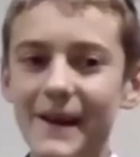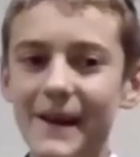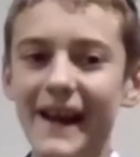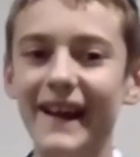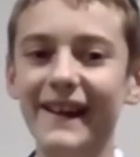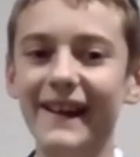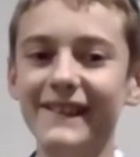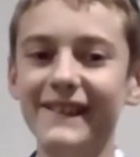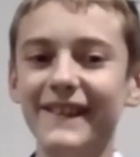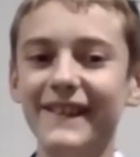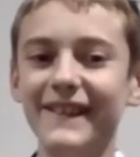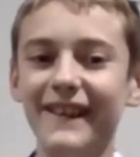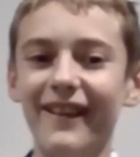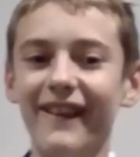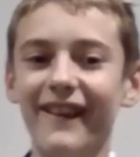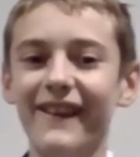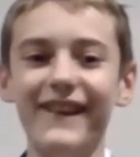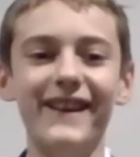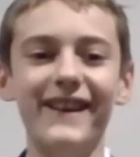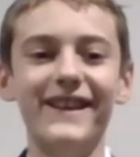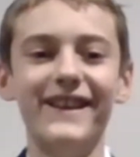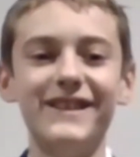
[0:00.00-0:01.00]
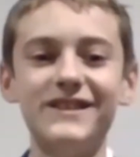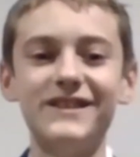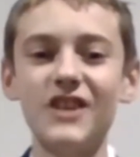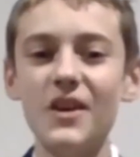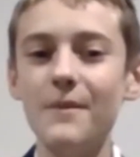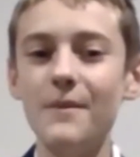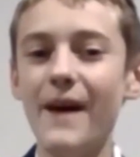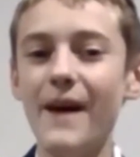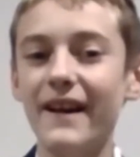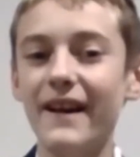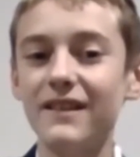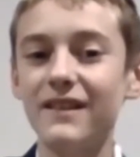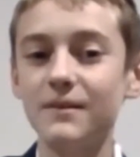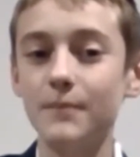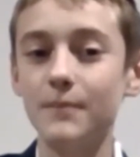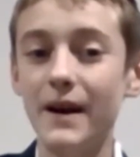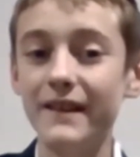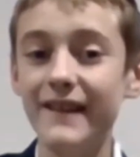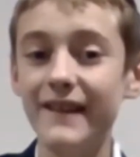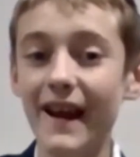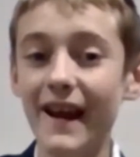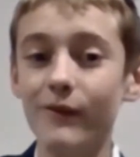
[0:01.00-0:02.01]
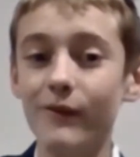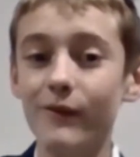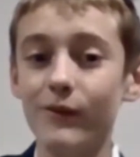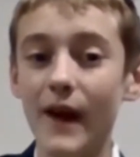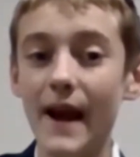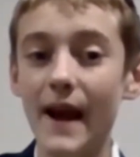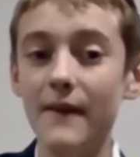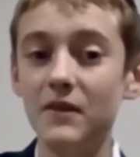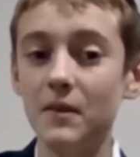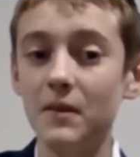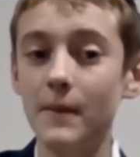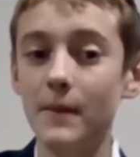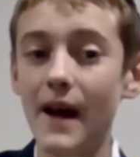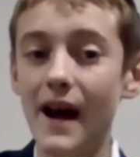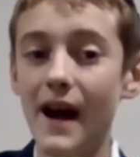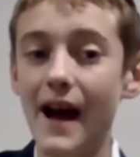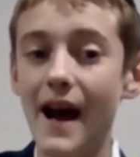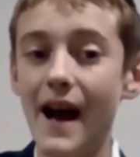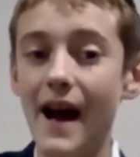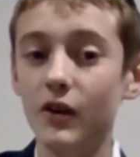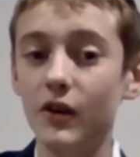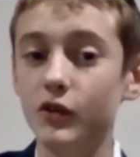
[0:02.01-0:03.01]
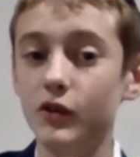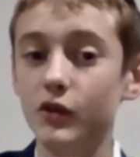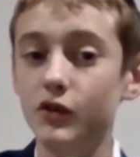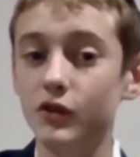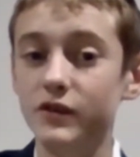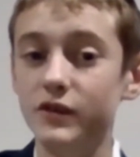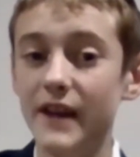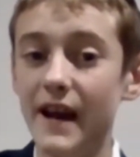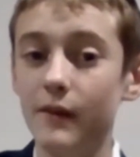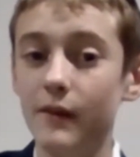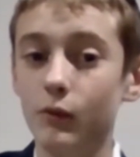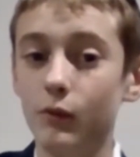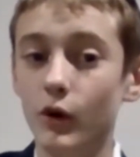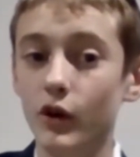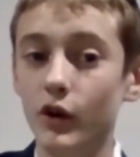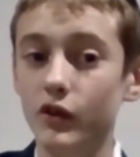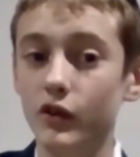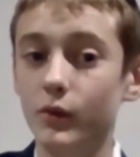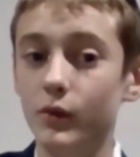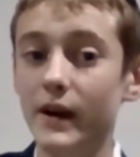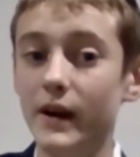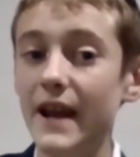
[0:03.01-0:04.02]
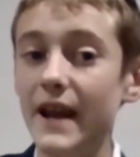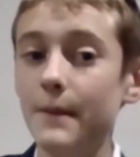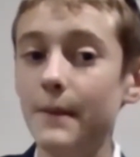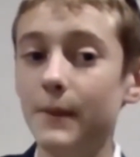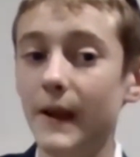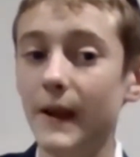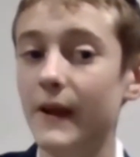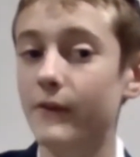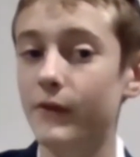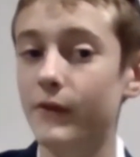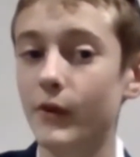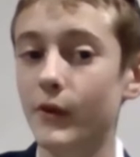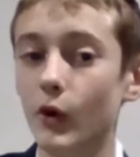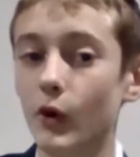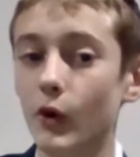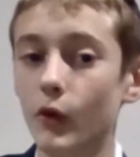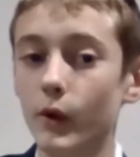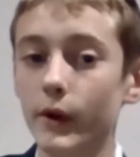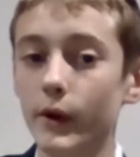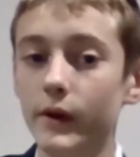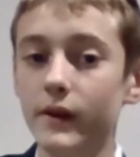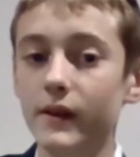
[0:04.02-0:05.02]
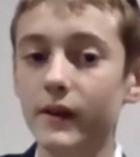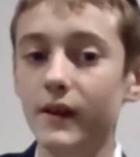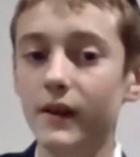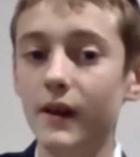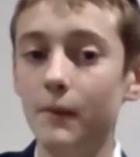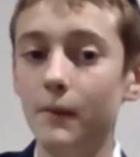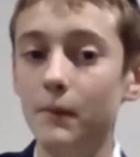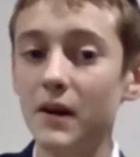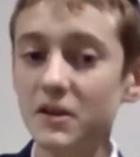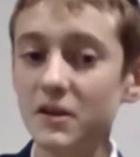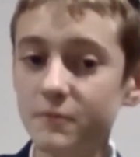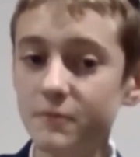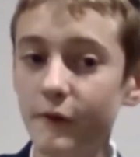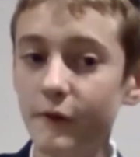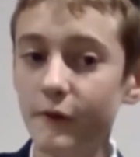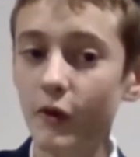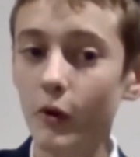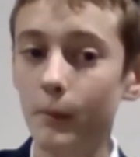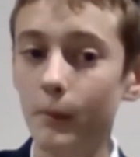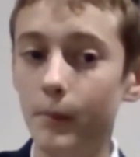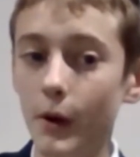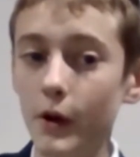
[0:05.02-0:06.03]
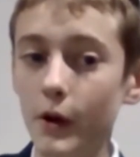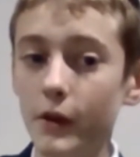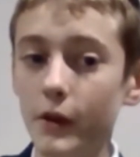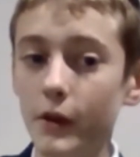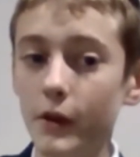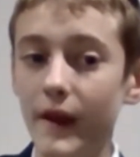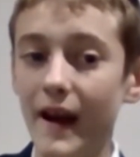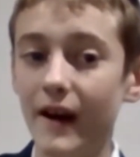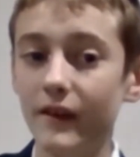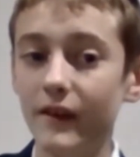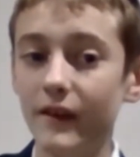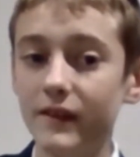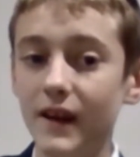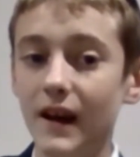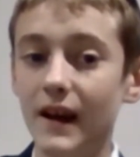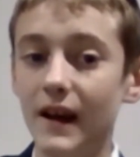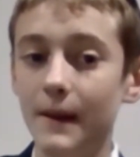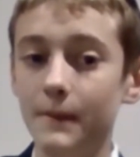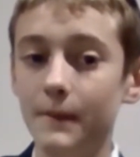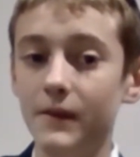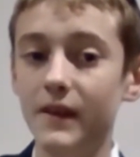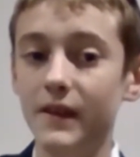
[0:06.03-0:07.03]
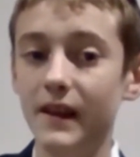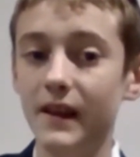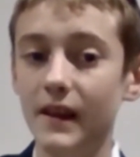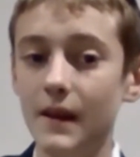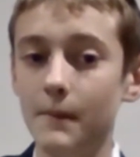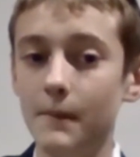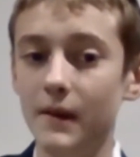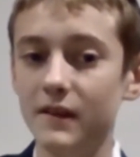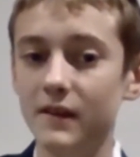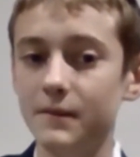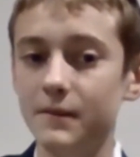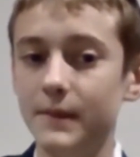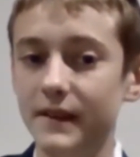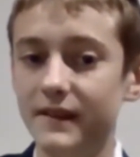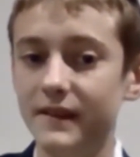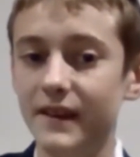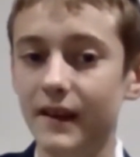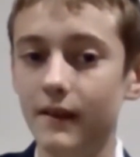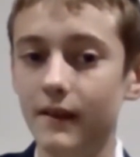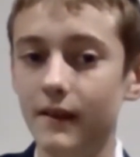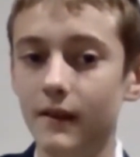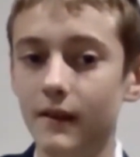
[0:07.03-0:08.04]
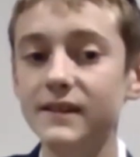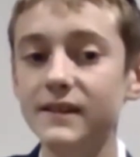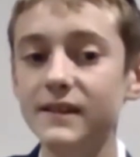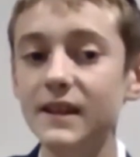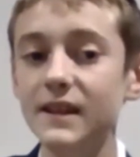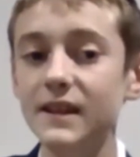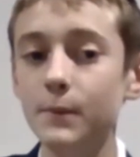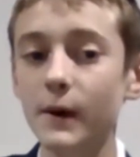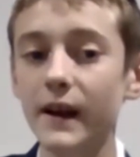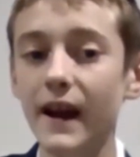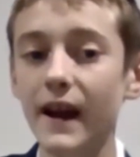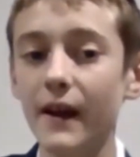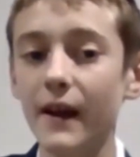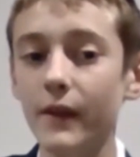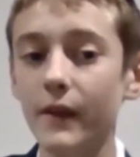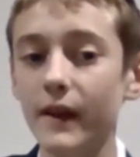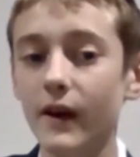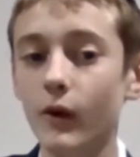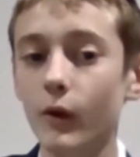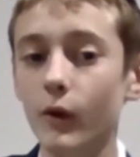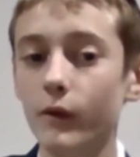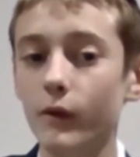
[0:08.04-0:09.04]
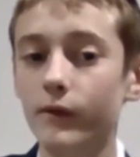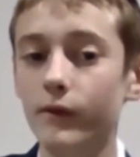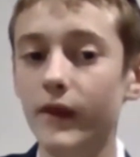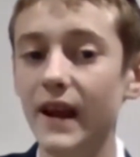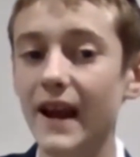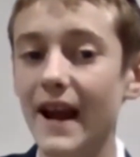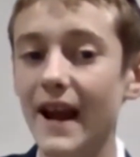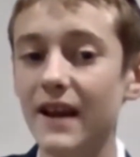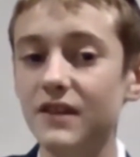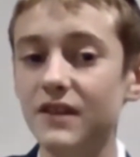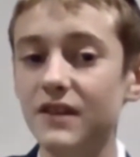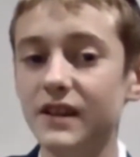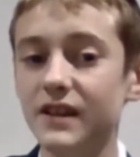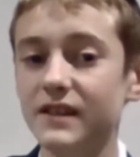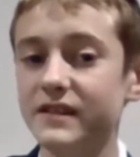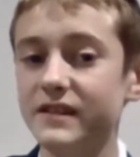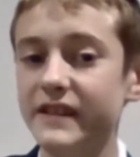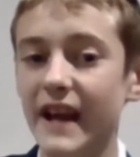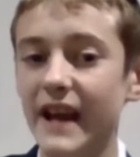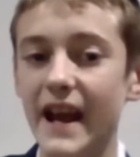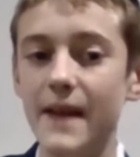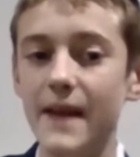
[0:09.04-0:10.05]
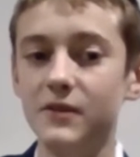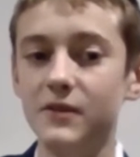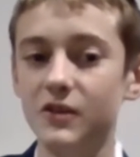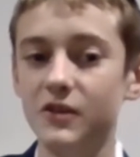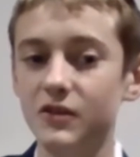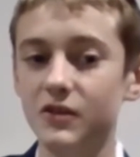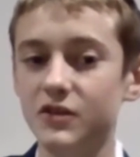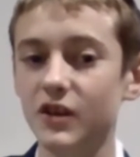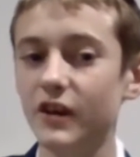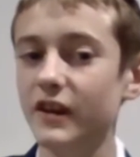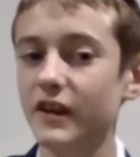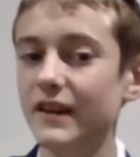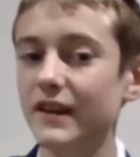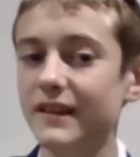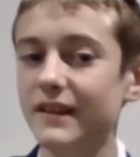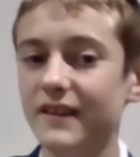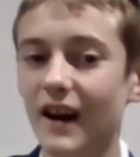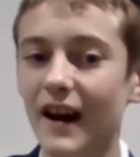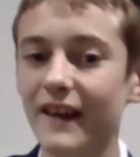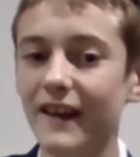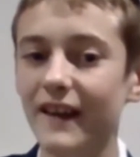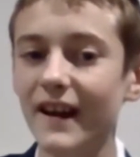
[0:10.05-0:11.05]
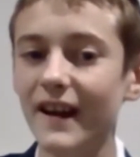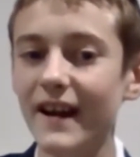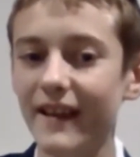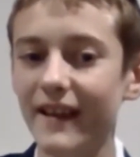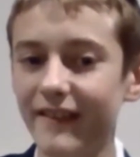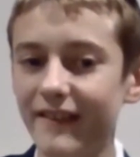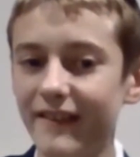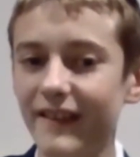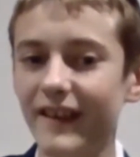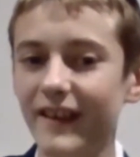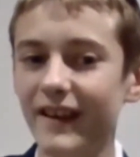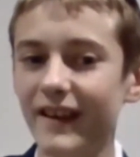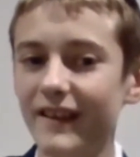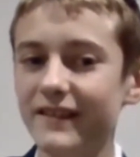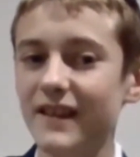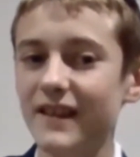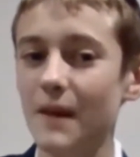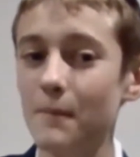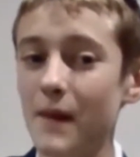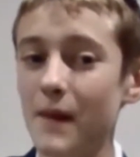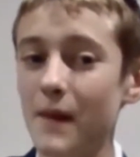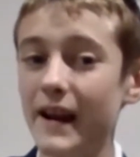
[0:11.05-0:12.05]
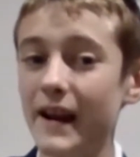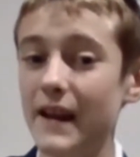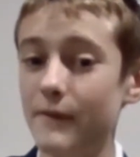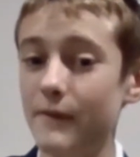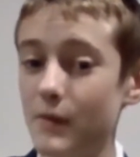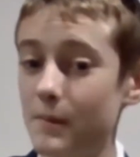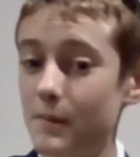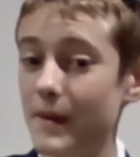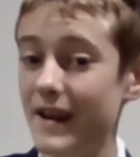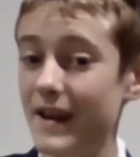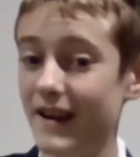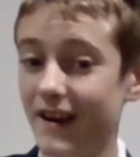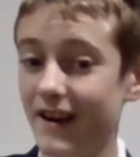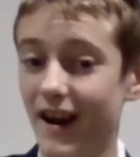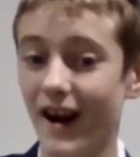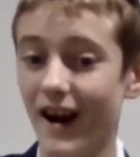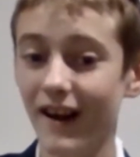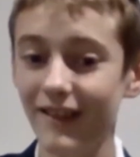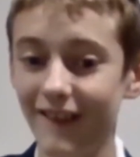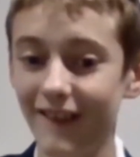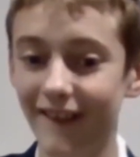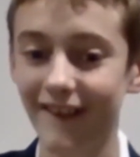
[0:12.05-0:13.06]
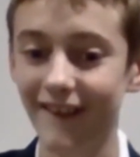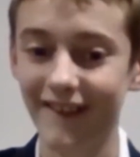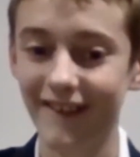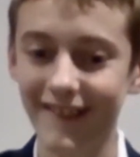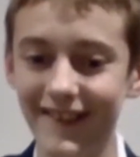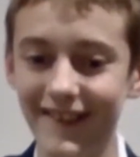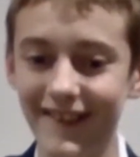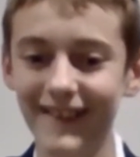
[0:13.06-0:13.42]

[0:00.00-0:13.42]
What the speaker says: mate. So, Max, my dad raves about how good your dad was when he played for Norwood. Much before both out times, it must be said. Does he bring out the old VHS tapes and show you his highlights? Some might even be in colour.